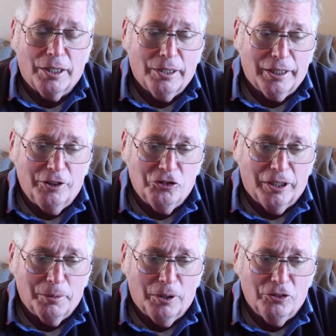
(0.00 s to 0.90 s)
I think he
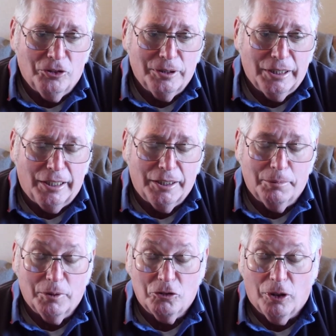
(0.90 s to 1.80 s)
said he was.
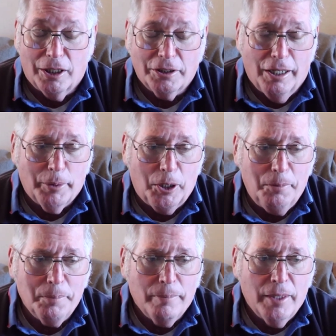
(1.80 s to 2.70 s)
It was a long time ago.